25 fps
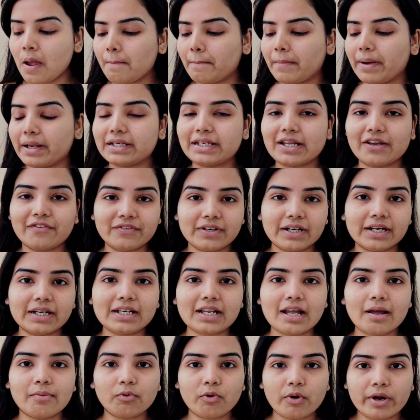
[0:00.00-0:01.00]
But
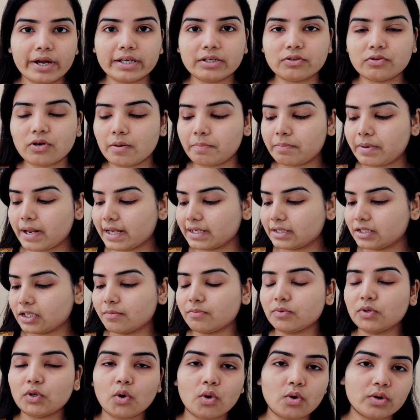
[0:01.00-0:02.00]
definitely I'm going to apply
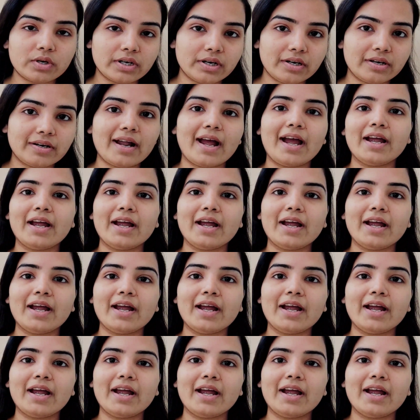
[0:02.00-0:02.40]
some toner